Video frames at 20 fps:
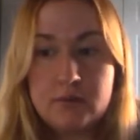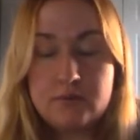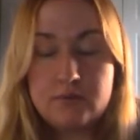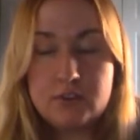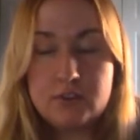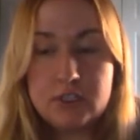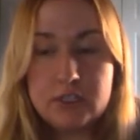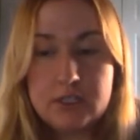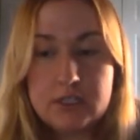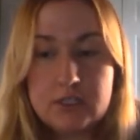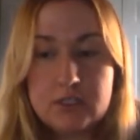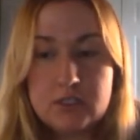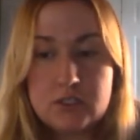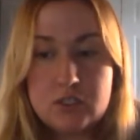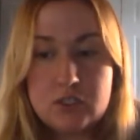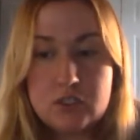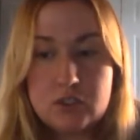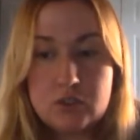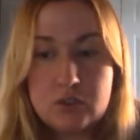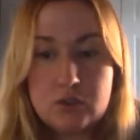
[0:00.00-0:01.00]
of chicken
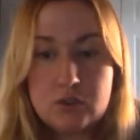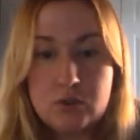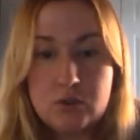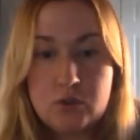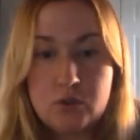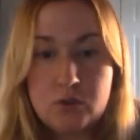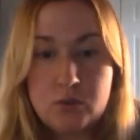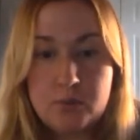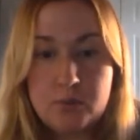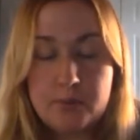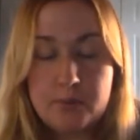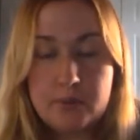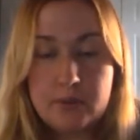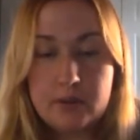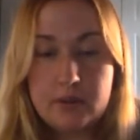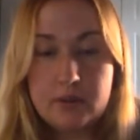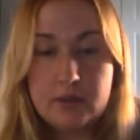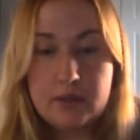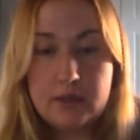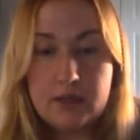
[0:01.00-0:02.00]
soup,
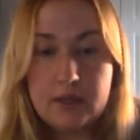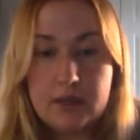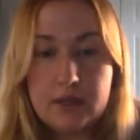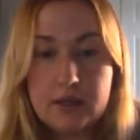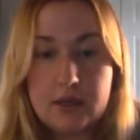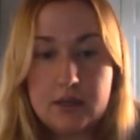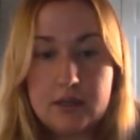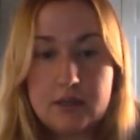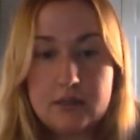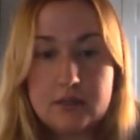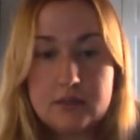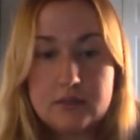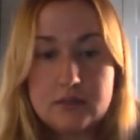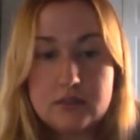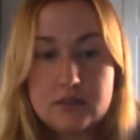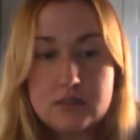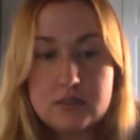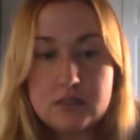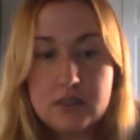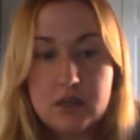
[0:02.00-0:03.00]

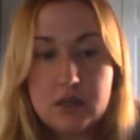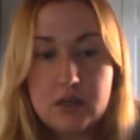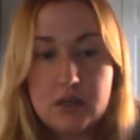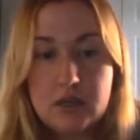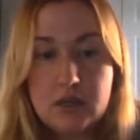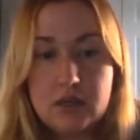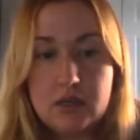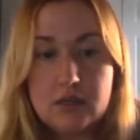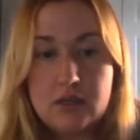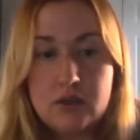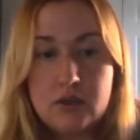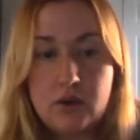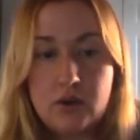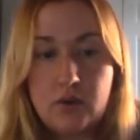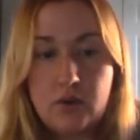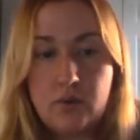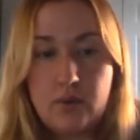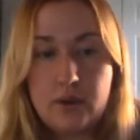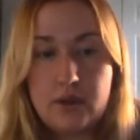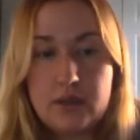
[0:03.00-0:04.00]
and
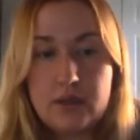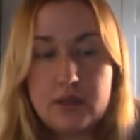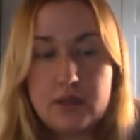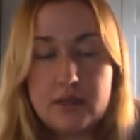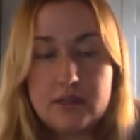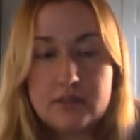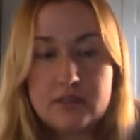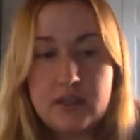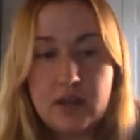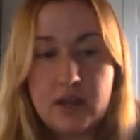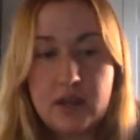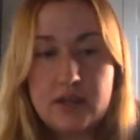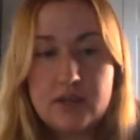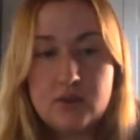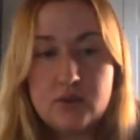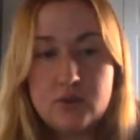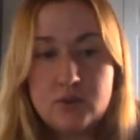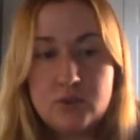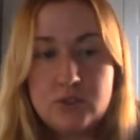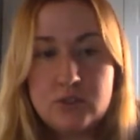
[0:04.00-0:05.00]
and
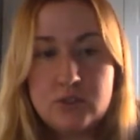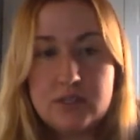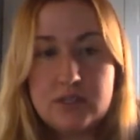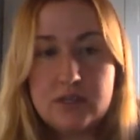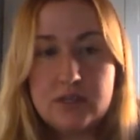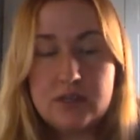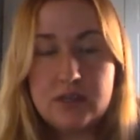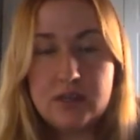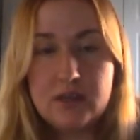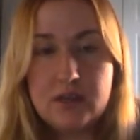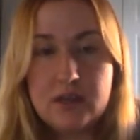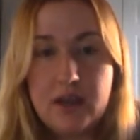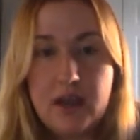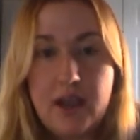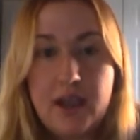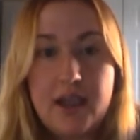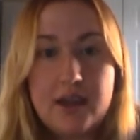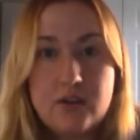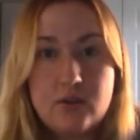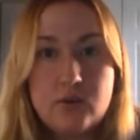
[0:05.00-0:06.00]

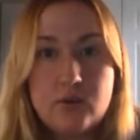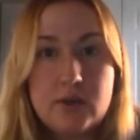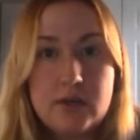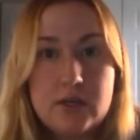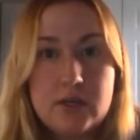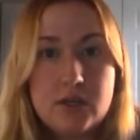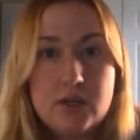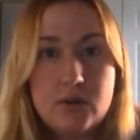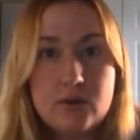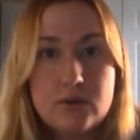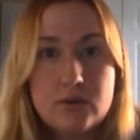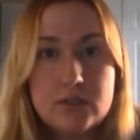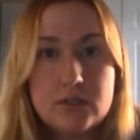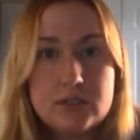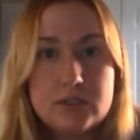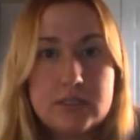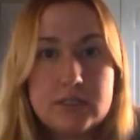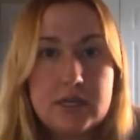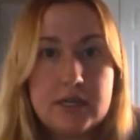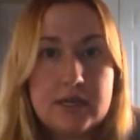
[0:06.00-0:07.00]
I had Greek
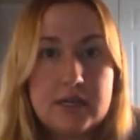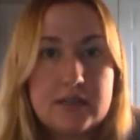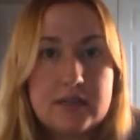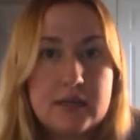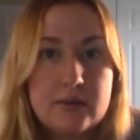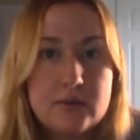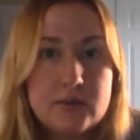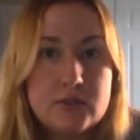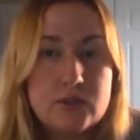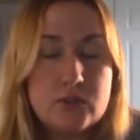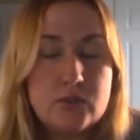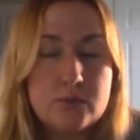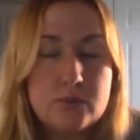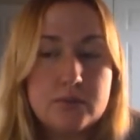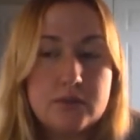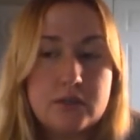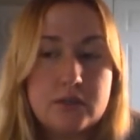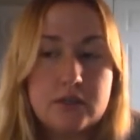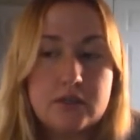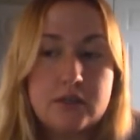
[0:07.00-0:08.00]
yogurt today, and that was
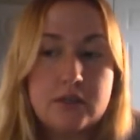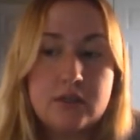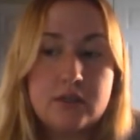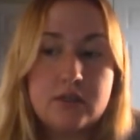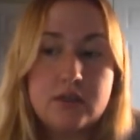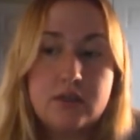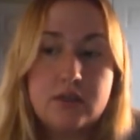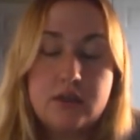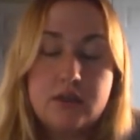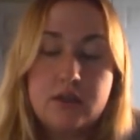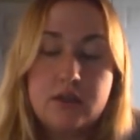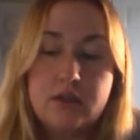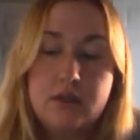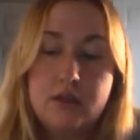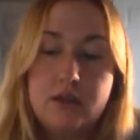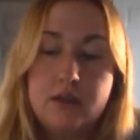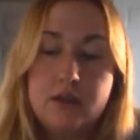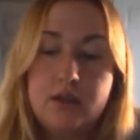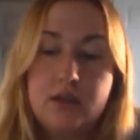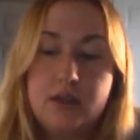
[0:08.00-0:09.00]
super good.
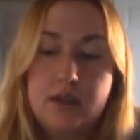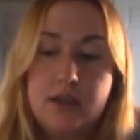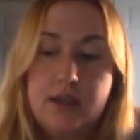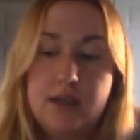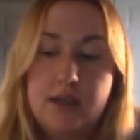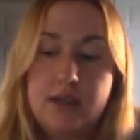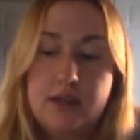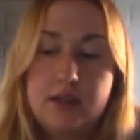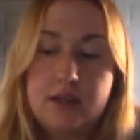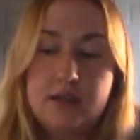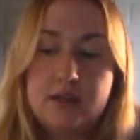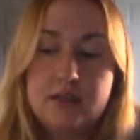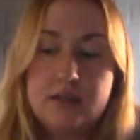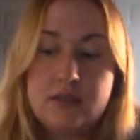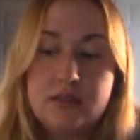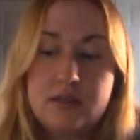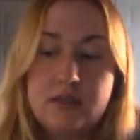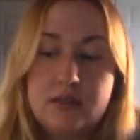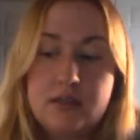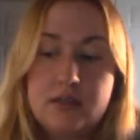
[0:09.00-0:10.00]

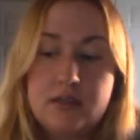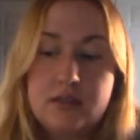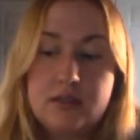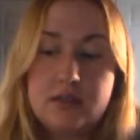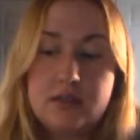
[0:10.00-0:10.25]
And